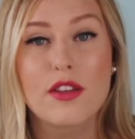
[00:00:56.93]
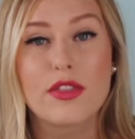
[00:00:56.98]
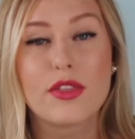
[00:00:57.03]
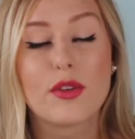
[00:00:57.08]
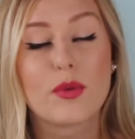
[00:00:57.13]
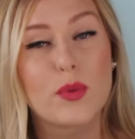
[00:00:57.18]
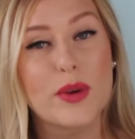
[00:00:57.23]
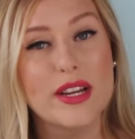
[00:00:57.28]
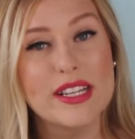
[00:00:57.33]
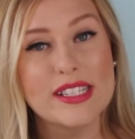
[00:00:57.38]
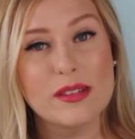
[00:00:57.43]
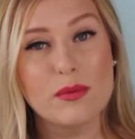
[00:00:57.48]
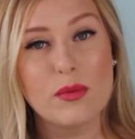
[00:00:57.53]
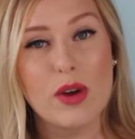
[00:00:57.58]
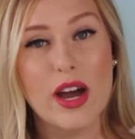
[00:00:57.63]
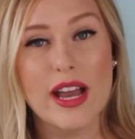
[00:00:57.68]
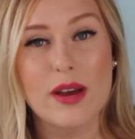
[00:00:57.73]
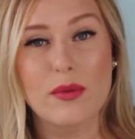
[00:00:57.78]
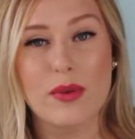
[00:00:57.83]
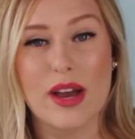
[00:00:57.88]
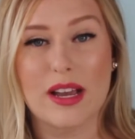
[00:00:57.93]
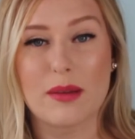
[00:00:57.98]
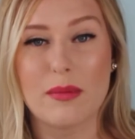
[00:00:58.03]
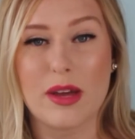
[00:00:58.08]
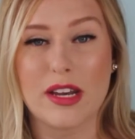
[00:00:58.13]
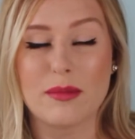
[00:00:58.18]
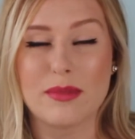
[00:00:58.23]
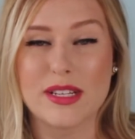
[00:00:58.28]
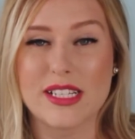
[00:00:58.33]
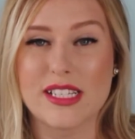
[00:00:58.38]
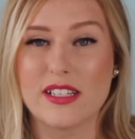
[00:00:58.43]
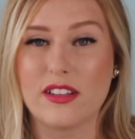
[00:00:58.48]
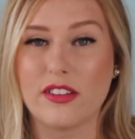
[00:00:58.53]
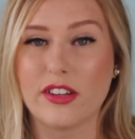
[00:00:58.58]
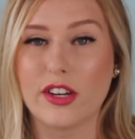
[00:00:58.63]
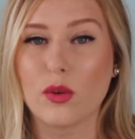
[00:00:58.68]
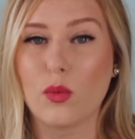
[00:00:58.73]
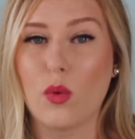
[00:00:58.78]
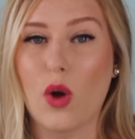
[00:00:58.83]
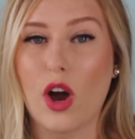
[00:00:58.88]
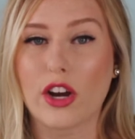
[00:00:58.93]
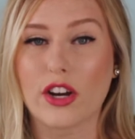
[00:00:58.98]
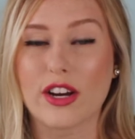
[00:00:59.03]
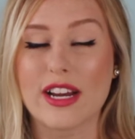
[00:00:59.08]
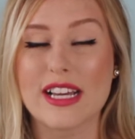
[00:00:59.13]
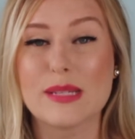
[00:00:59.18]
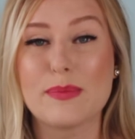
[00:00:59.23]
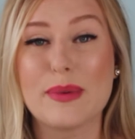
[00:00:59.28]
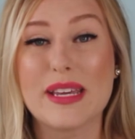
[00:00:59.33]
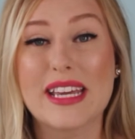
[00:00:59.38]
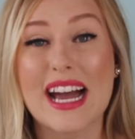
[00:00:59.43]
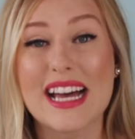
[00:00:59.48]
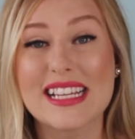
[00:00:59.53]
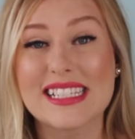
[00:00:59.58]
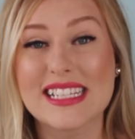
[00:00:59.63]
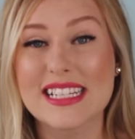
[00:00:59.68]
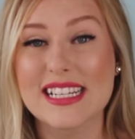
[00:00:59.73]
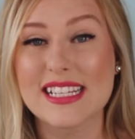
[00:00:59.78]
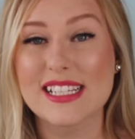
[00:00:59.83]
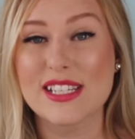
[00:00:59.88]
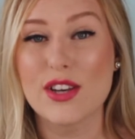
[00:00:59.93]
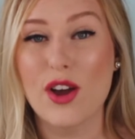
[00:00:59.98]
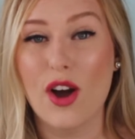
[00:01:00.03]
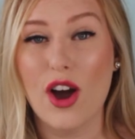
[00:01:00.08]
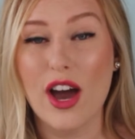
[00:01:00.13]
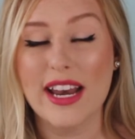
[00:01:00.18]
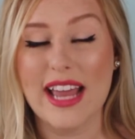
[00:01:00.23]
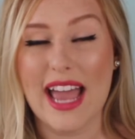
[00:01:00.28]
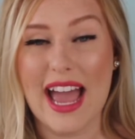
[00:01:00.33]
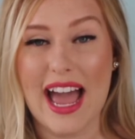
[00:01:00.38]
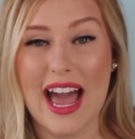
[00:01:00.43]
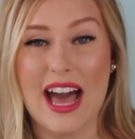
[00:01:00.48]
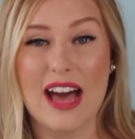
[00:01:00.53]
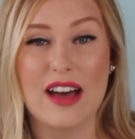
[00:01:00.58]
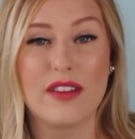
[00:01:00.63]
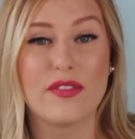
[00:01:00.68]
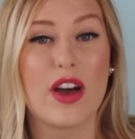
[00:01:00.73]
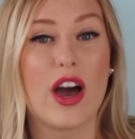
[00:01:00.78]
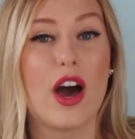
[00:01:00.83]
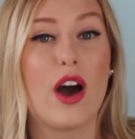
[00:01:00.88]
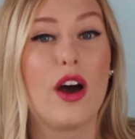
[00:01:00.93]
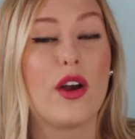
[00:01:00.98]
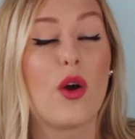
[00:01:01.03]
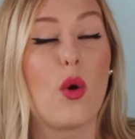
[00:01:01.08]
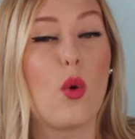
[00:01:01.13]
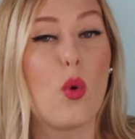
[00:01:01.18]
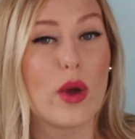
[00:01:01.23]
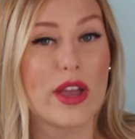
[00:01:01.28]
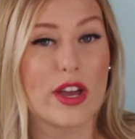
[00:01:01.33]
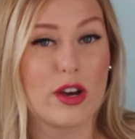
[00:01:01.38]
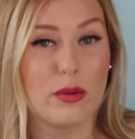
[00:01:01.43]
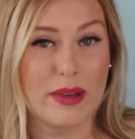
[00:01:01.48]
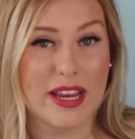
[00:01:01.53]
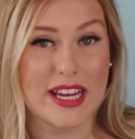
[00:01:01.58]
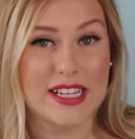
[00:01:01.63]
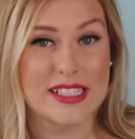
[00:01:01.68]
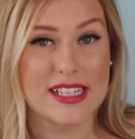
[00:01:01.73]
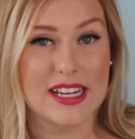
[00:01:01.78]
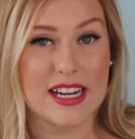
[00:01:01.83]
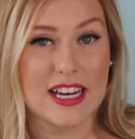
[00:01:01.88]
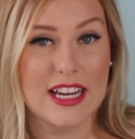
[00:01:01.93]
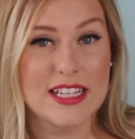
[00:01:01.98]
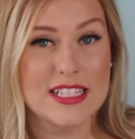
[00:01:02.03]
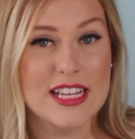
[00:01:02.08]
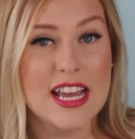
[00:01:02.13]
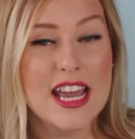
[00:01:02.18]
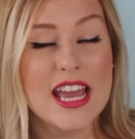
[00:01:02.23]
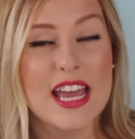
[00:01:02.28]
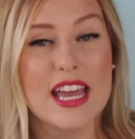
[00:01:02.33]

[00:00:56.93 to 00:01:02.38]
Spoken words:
The reason why I recommend a micellar water is because it does not have an oil base in it.